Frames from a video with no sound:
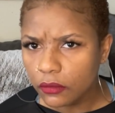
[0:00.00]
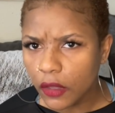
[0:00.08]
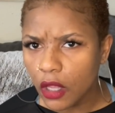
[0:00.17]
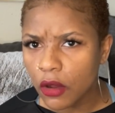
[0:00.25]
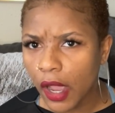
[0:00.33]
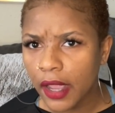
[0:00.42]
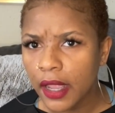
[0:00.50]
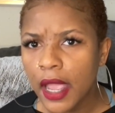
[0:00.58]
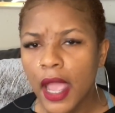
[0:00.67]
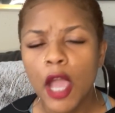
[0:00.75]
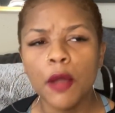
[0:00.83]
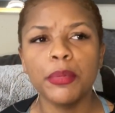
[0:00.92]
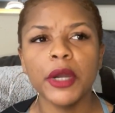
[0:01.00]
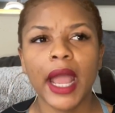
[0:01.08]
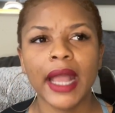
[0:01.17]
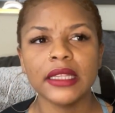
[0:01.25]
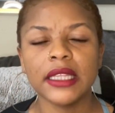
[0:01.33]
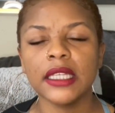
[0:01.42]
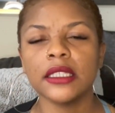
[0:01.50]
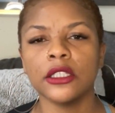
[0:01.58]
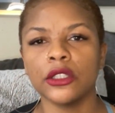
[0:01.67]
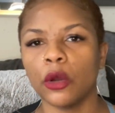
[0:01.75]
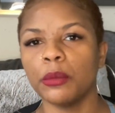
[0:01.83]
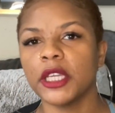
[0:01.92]
Okay? But I think, you
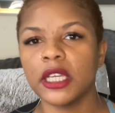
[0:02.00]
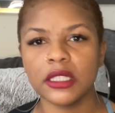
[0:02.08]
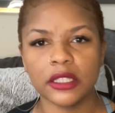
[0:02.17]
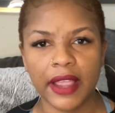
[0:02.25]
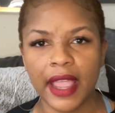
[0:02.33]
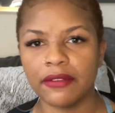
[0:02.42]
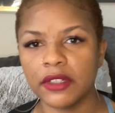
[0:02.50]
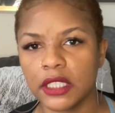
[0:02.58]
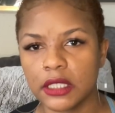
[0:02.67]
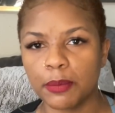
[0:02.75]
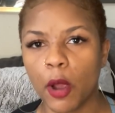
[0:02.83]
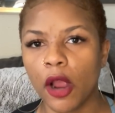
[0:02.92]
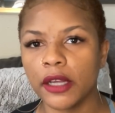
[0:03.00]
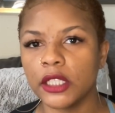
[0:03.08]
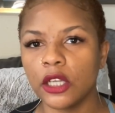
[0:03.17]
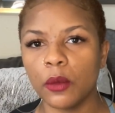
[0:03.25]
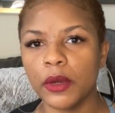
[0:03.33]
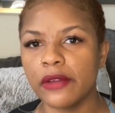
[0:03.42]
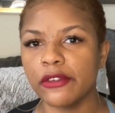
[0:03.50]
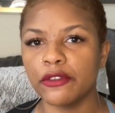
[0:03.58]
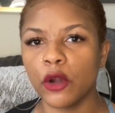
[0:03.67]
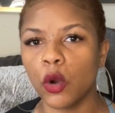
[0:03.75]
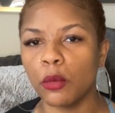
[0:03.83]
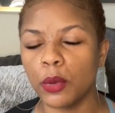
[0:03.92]
know, because they're having this party or whatever
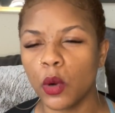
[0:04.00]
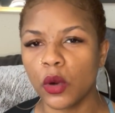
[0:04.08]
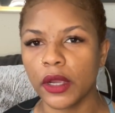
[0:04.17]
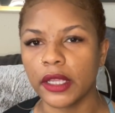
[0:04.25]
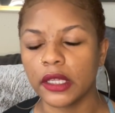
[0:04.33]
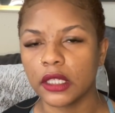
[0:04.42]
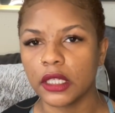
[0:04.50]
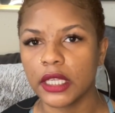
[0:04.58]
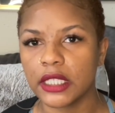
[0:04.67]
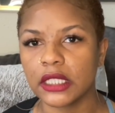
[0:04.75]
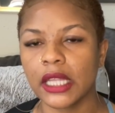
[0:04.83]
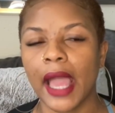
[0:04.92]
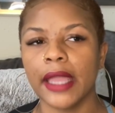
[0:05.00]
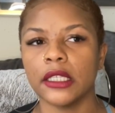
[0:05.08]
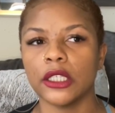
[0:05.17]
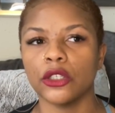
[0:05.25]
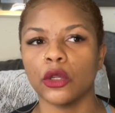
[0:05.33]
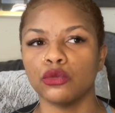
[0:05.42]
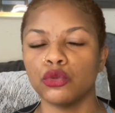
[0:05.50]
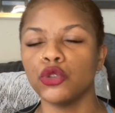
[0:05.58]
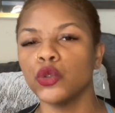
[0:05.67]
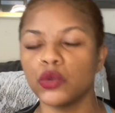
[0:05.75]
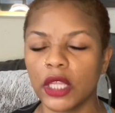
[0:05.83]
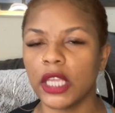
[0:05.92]
for old boy, it's like, you know, do
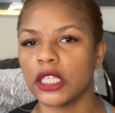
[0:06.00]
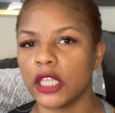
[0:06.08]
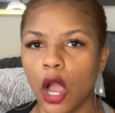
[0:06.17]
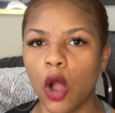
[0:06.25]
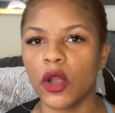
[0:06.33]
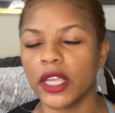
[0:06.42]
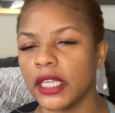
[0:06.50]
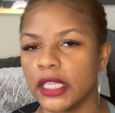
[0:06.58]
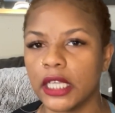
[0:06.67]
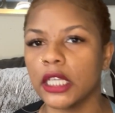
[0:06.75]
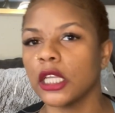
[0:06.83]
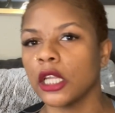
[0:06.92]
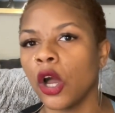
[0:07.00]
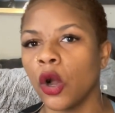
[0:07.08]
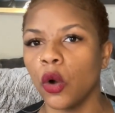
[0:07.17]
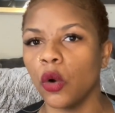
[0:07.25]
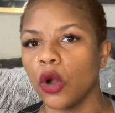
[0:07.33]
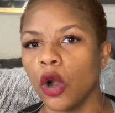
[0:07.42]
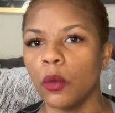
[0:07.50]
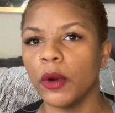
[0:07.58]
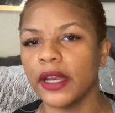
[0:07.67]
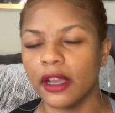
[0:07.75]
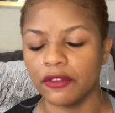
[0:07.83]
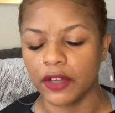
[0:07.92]
you think y'all can get along or
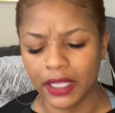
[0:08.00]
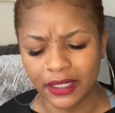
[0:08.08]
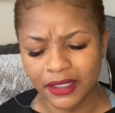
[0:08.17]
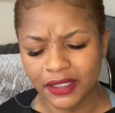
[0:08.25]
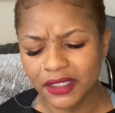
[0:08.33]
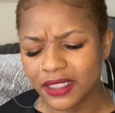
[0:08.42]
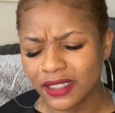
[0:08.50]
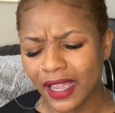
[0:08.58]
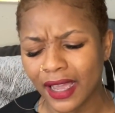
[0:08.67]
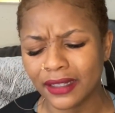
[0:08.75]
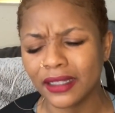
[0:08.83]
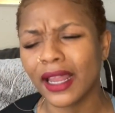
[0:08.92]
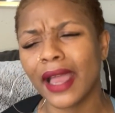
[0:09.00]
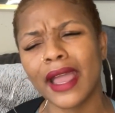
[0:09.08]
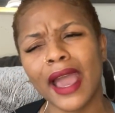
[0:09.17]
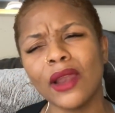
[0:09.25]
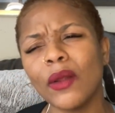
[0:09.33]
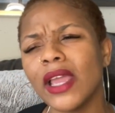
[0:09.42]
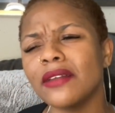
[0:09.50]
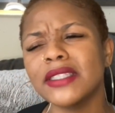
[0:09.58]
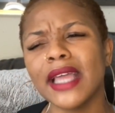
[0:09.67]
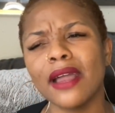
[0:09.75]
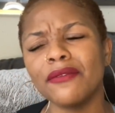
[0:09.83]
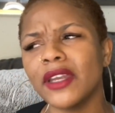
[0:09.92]
whatever? And it's just kind of like, I don't have
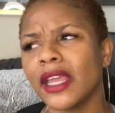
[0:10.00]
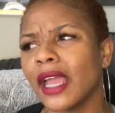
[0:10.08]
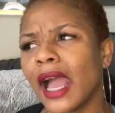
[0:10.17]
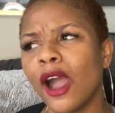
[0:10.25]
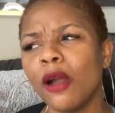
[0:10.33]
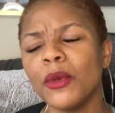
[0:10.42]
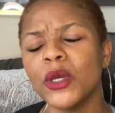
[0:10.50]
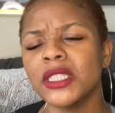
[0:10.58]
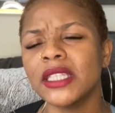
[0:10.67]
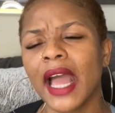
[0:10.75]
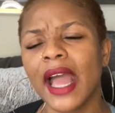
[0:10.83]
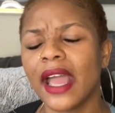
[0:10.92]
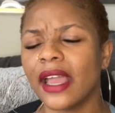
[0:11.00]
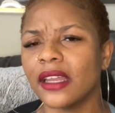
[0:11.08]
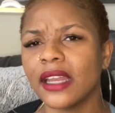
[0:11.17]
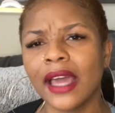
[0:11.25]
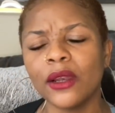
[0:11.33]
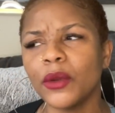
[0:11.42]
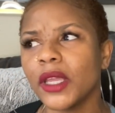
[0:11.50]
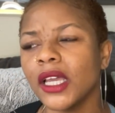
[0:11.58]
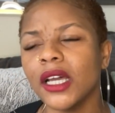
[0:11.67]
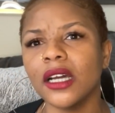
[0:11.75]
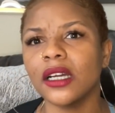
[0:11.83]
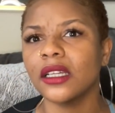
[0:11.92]
time for that. I almost died. I don't
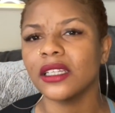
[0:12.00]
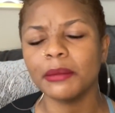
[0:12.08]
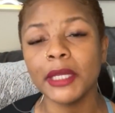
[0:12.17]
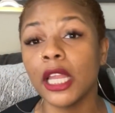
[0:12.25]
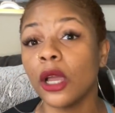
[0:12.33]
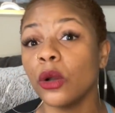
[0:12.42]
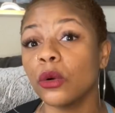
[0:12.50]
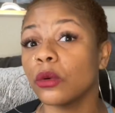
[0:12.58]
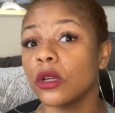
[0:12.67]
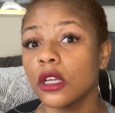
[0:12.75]
care. Leave me alone.